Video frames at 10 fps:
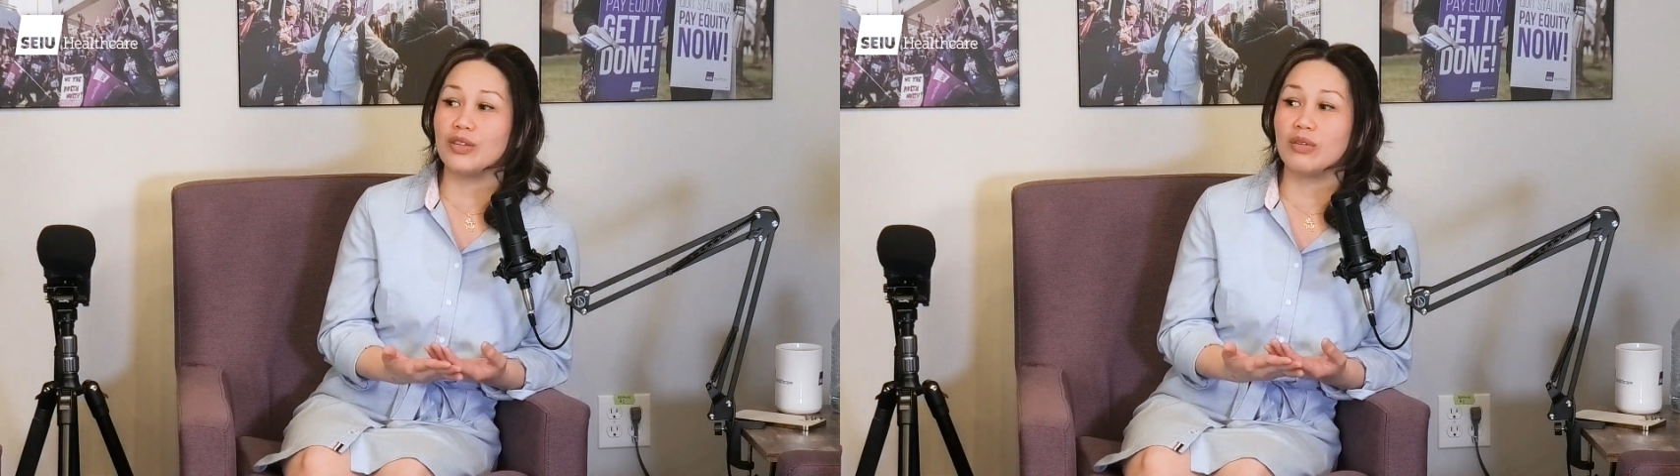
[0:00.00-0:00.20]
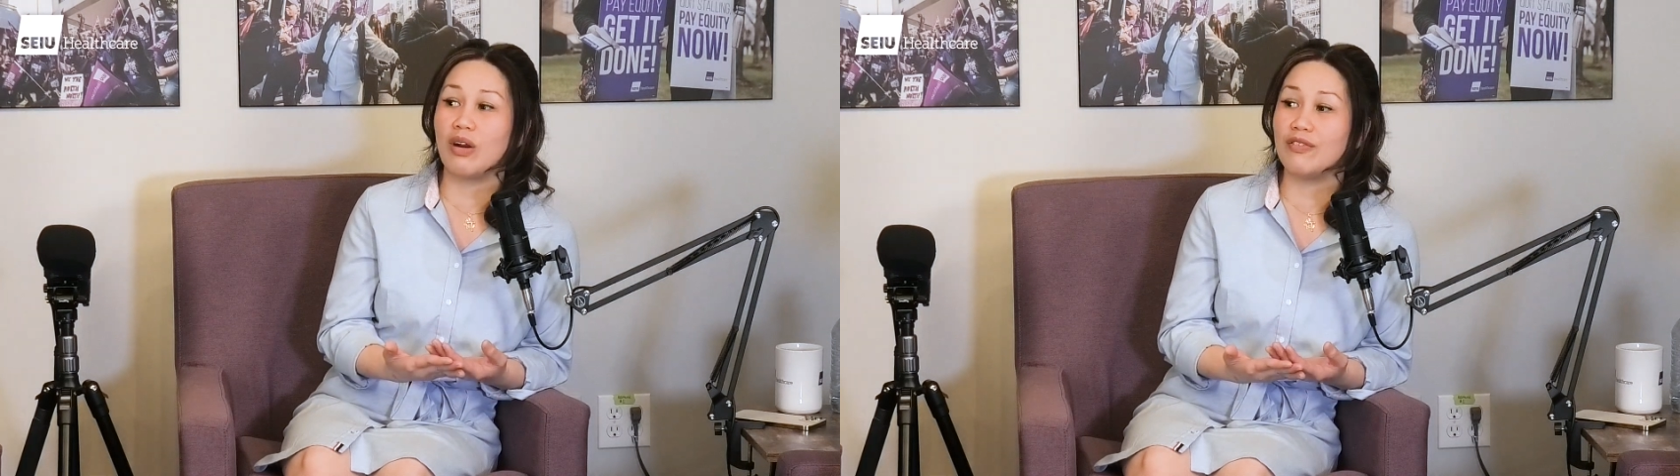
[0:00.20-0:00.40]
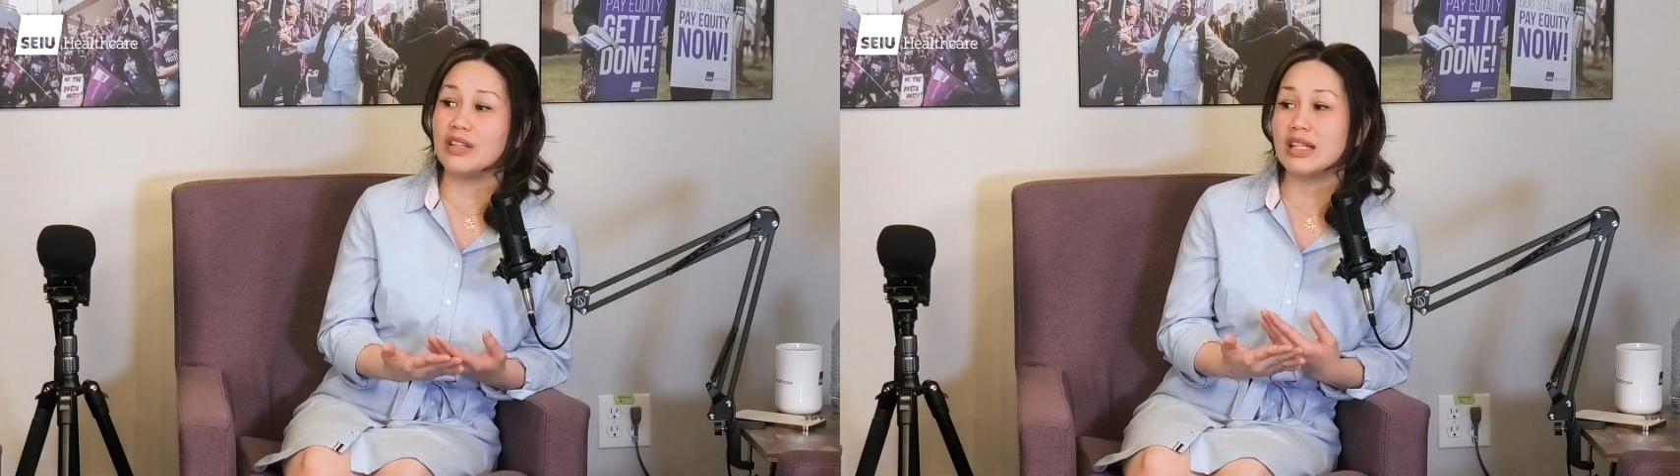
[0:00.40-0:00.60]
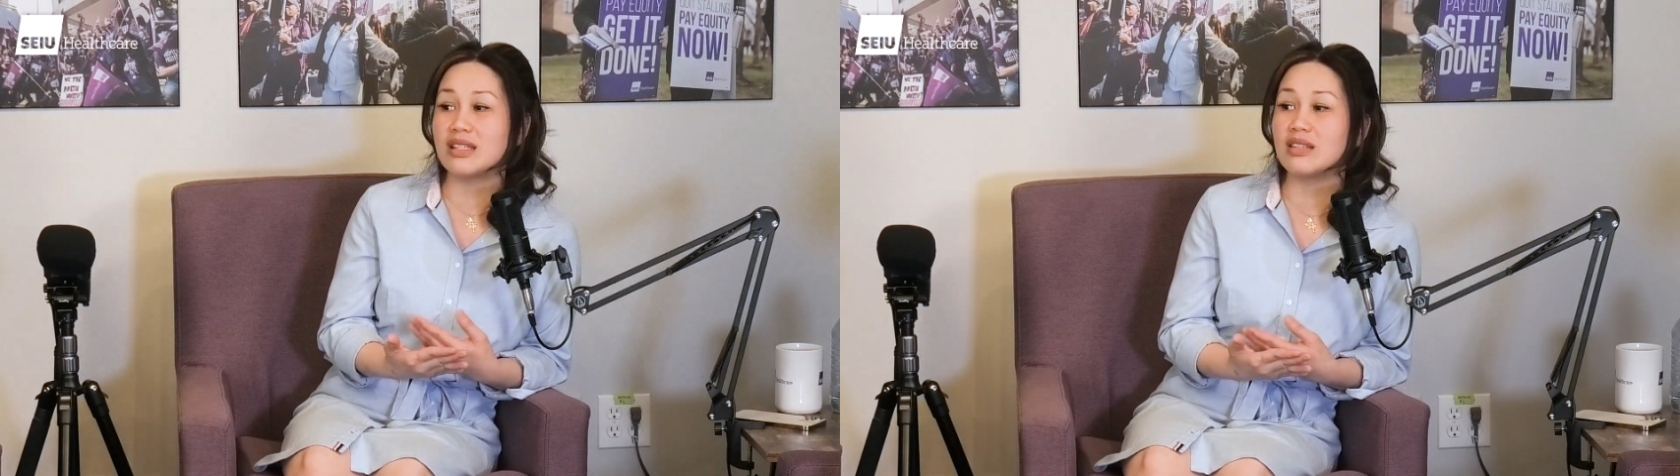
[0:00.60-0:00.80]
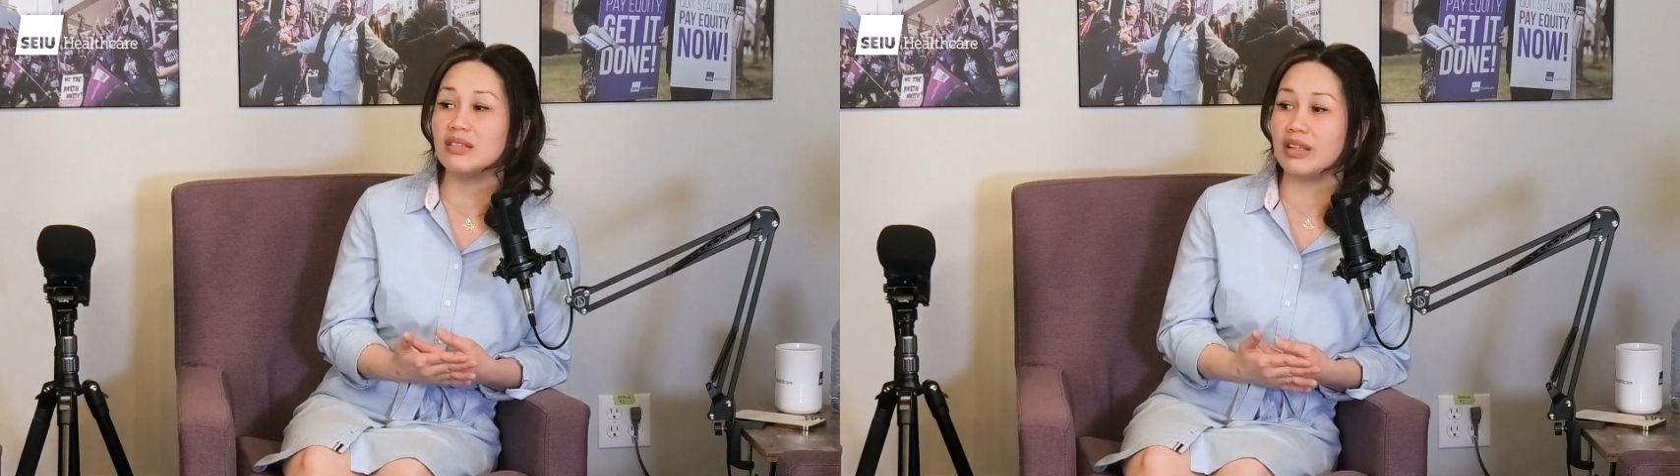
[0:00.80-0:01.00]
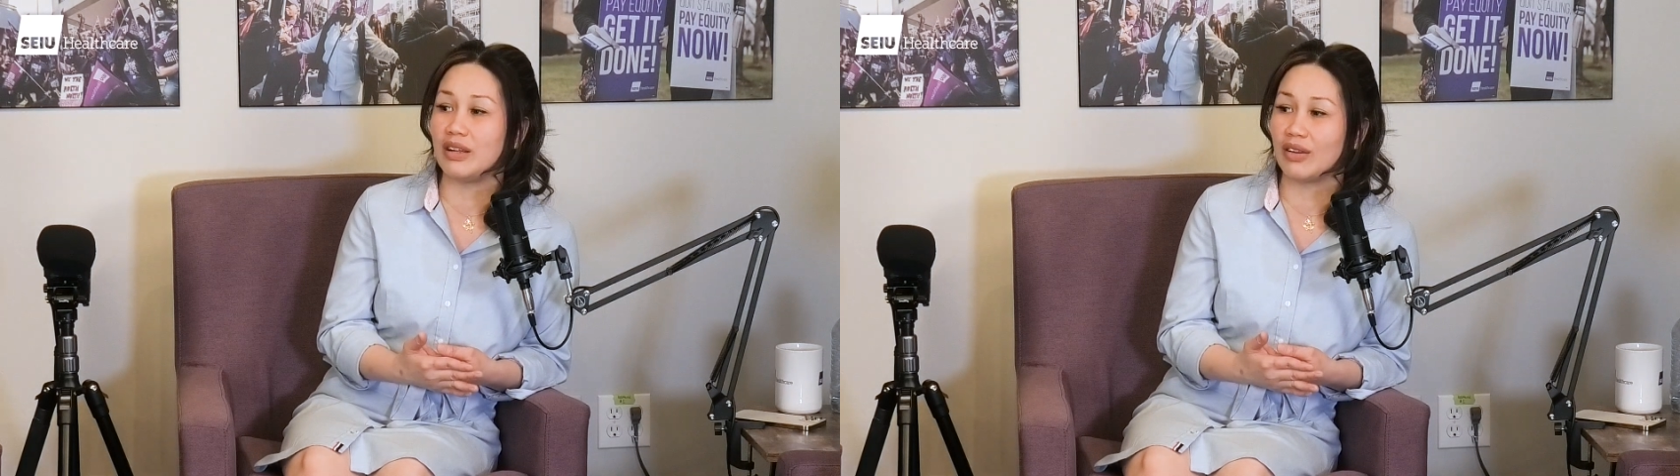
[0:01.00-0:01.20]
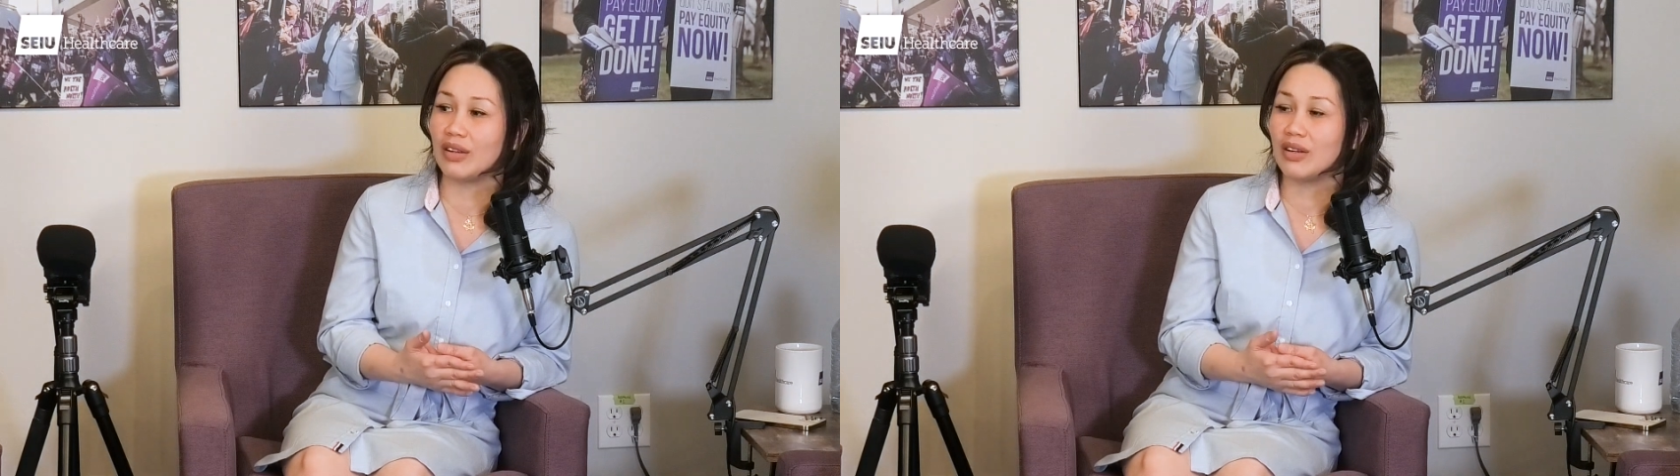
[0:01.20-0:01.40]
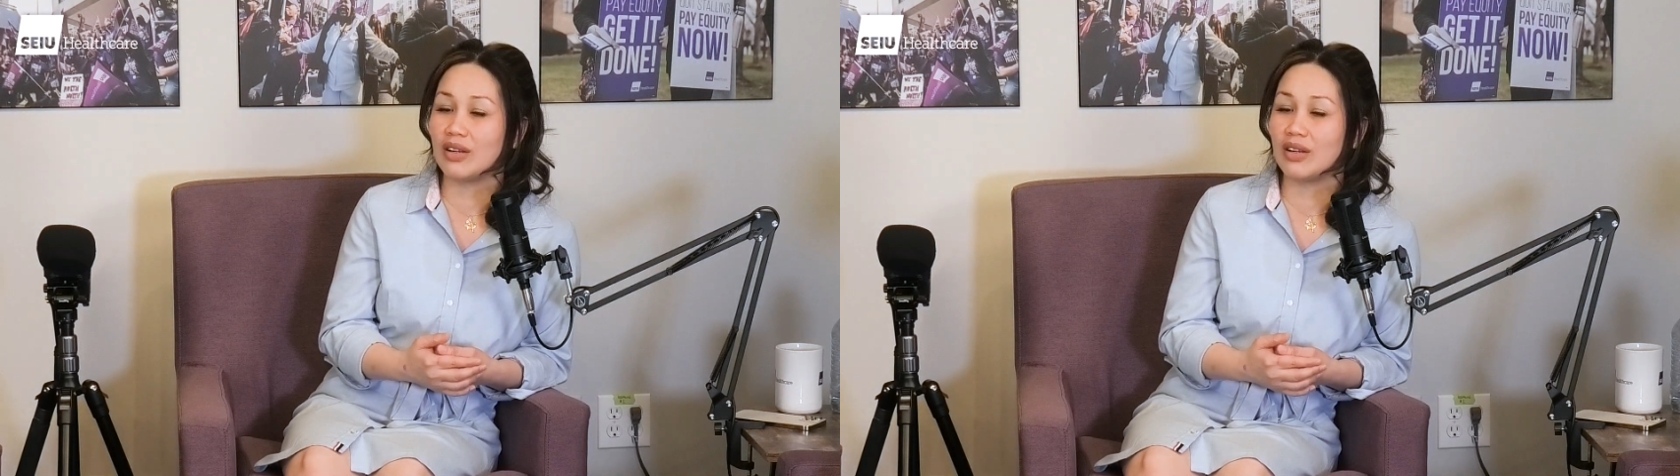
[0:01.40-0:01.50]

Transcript: to COVID, it's still here.